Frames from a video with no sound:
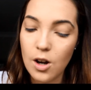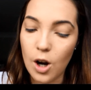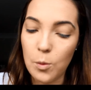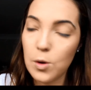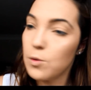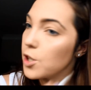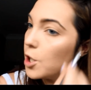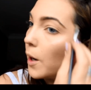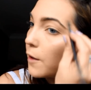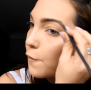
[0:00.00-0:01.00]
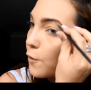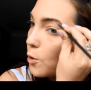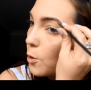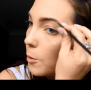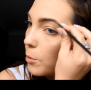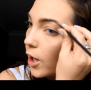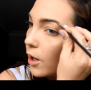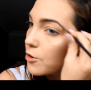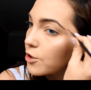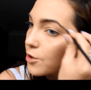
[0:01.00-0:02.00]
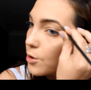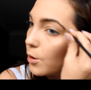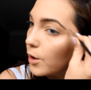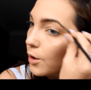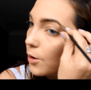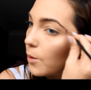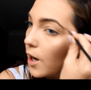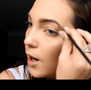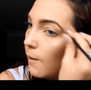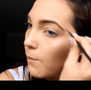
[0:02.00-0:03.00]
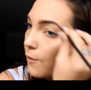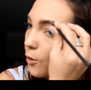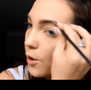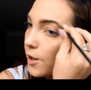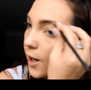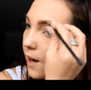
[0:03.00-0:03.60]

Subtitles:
I will do a full brow tutorial for you now.